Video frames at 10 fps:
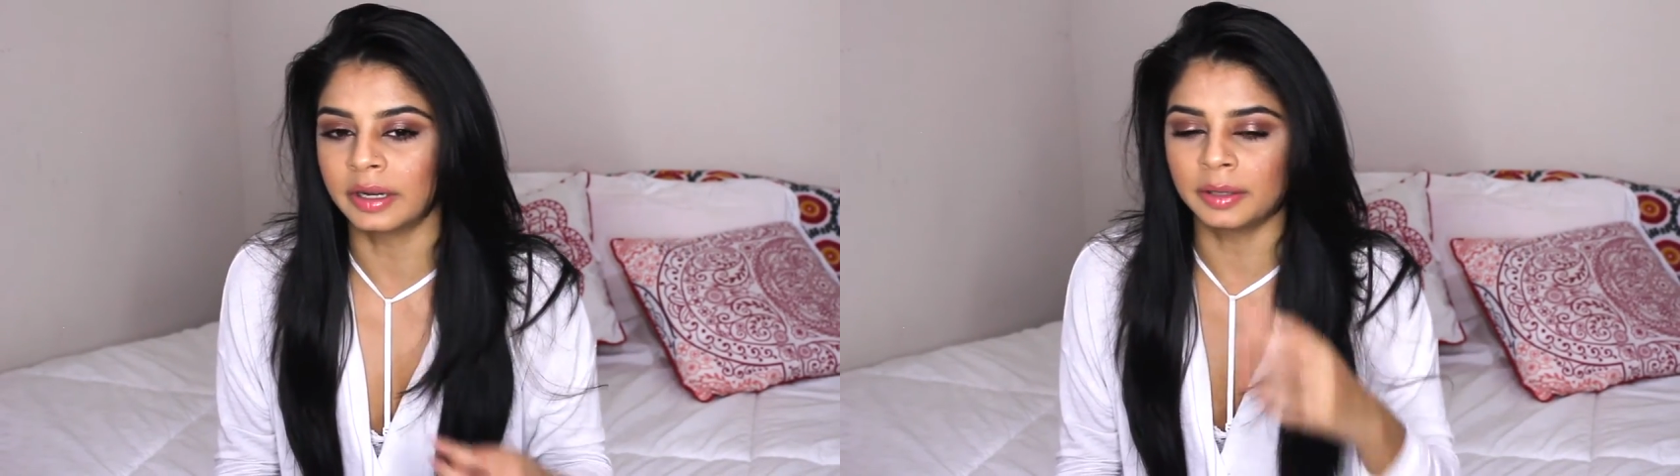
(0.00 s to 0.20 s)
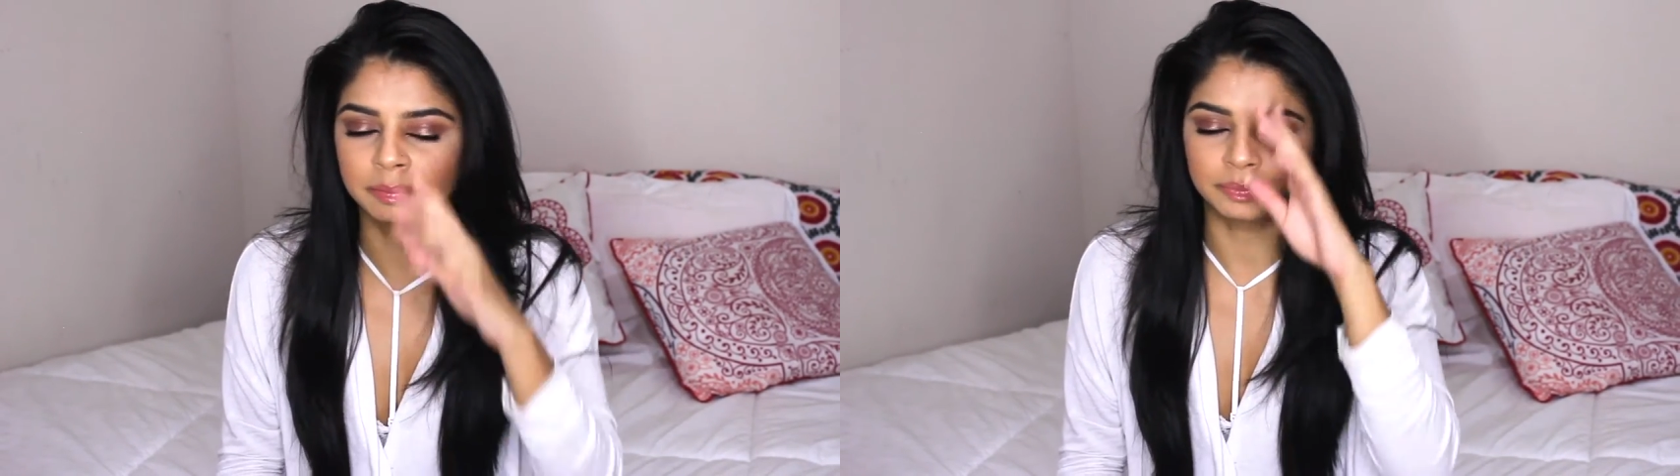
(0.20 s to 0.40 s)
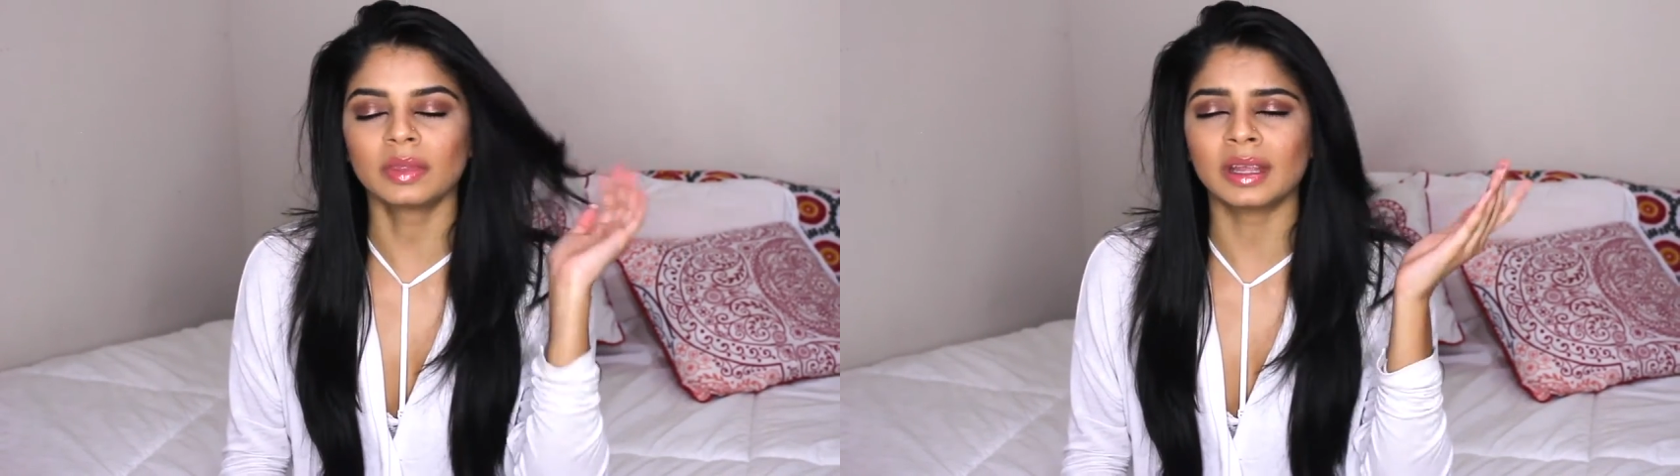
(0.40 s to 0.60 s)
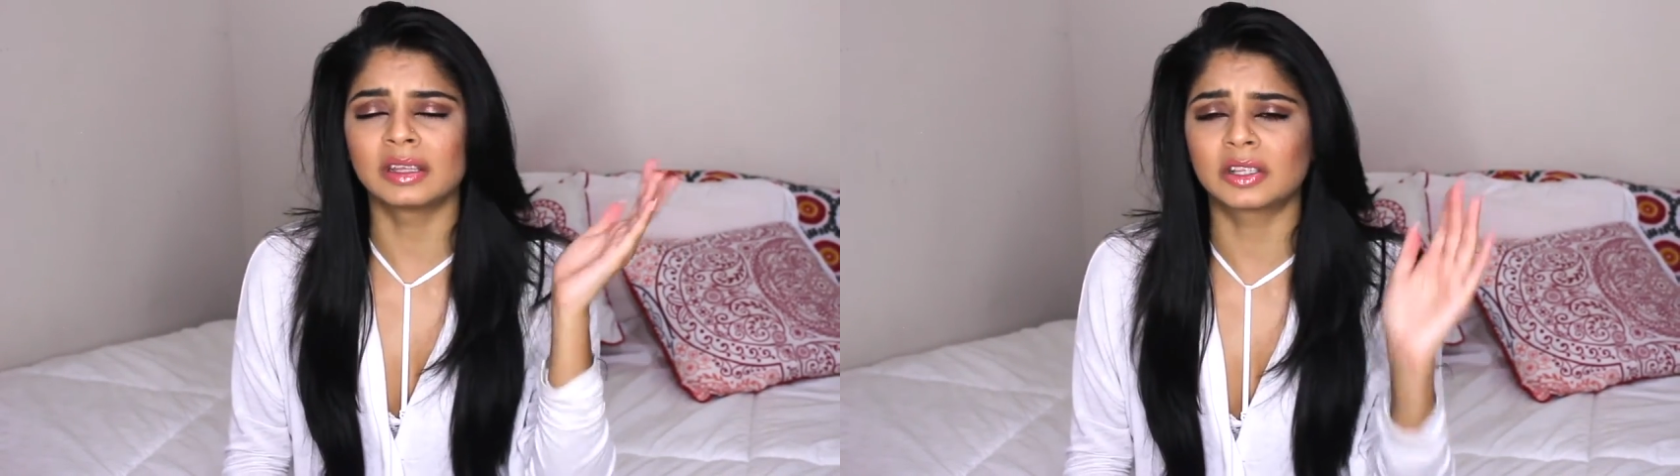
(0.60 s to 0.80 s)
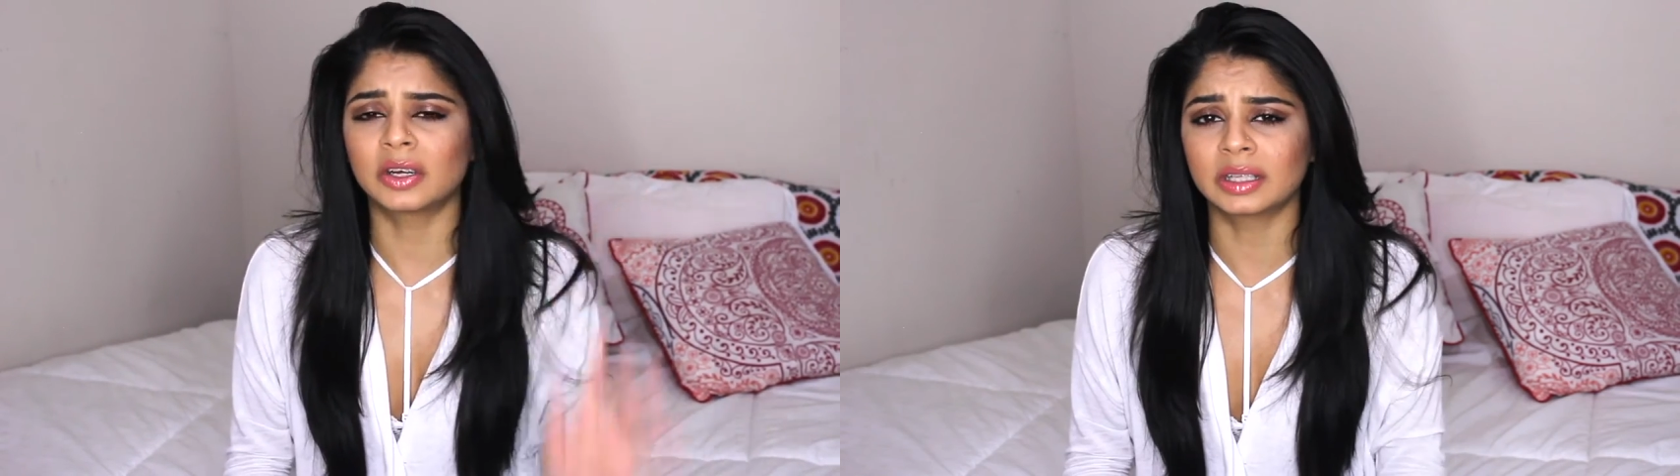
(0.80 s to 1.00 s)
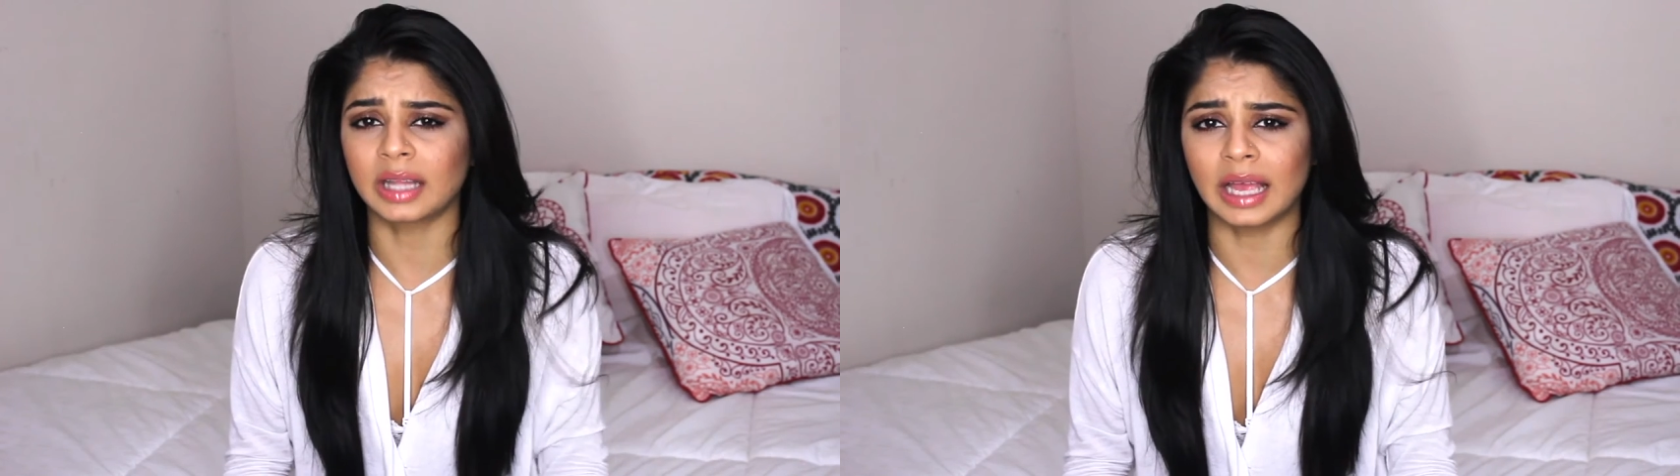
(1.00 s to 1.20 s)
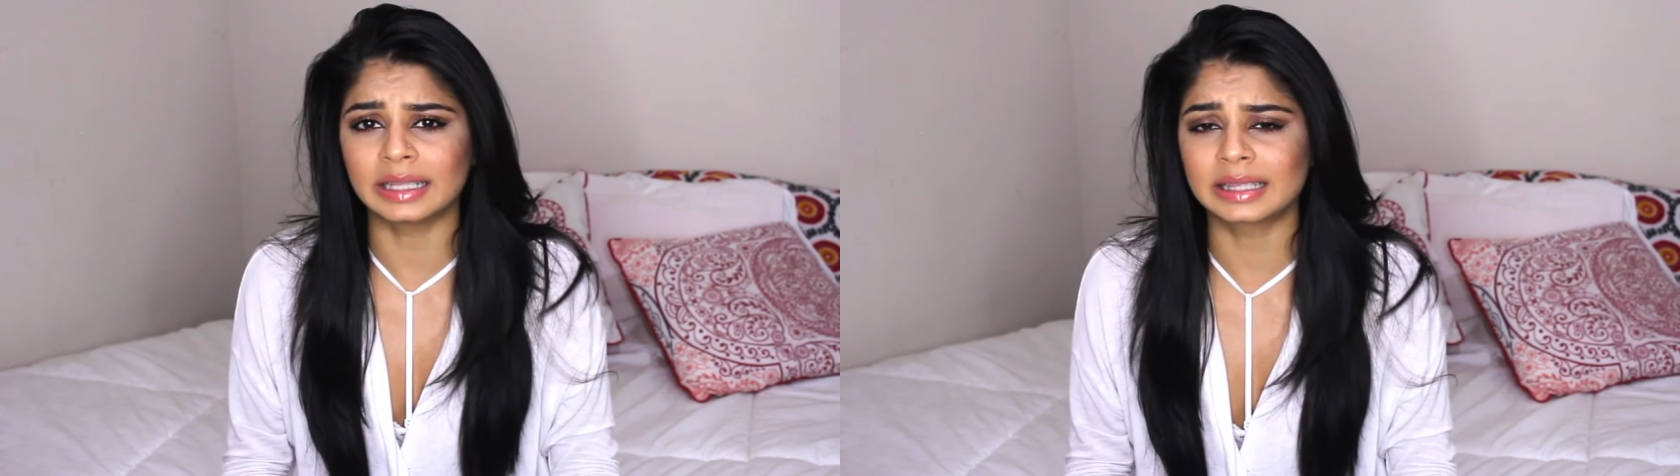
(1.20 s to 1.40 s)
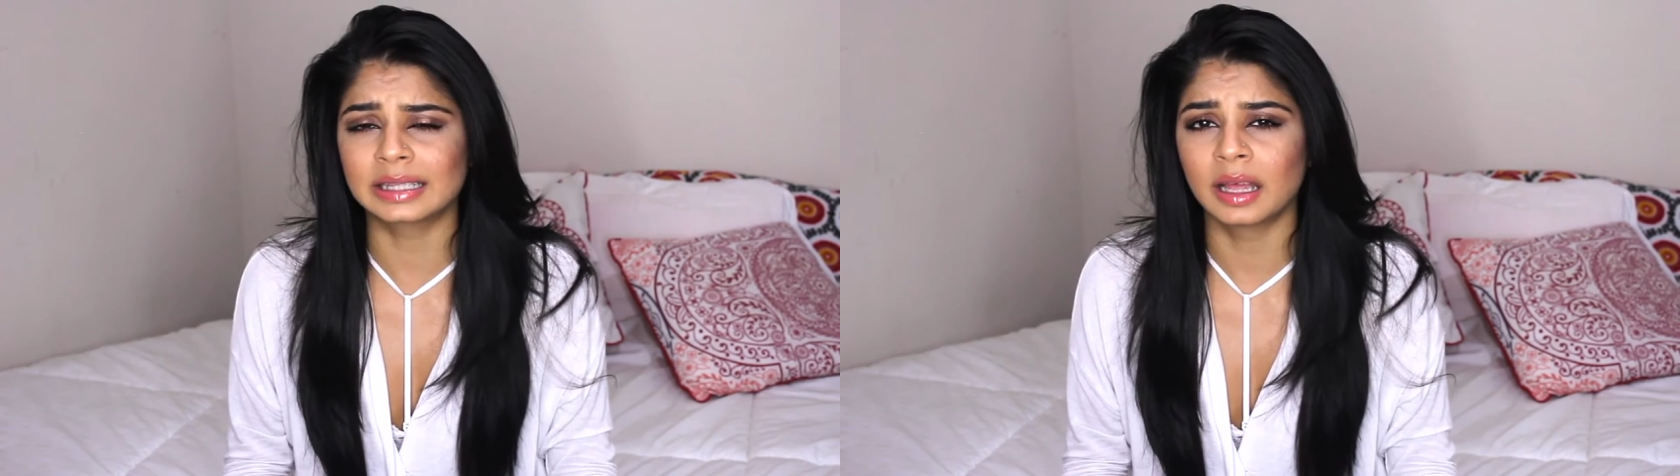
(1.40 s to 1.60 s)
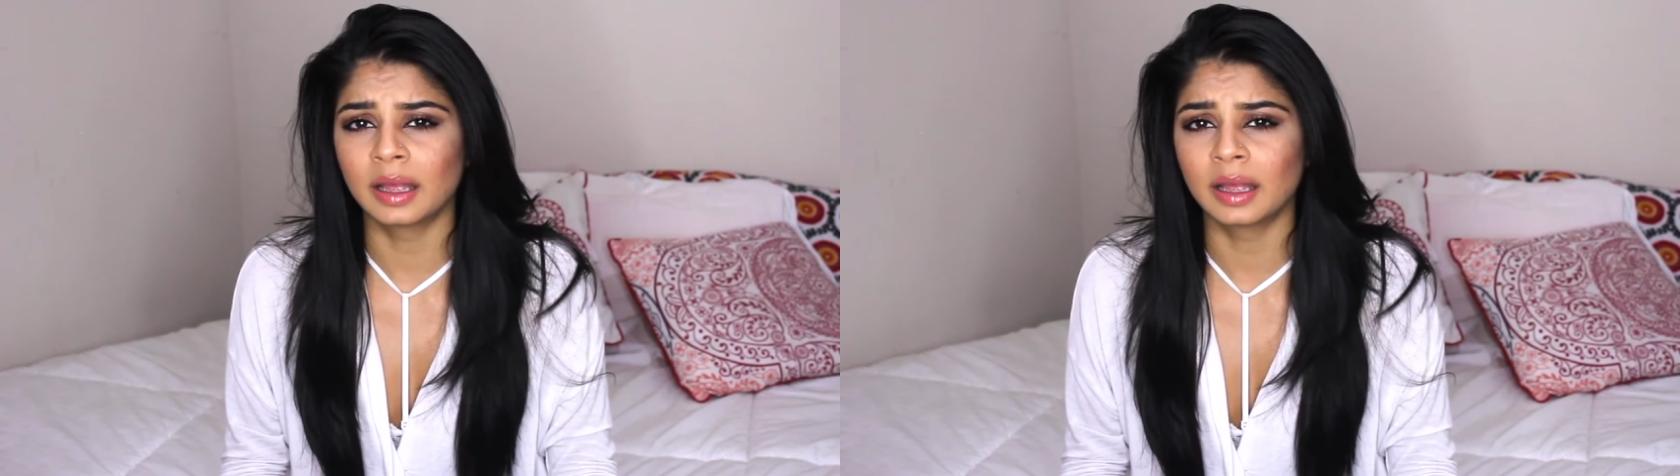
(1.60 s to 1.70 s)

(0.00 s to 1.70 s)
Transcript: it in certain lights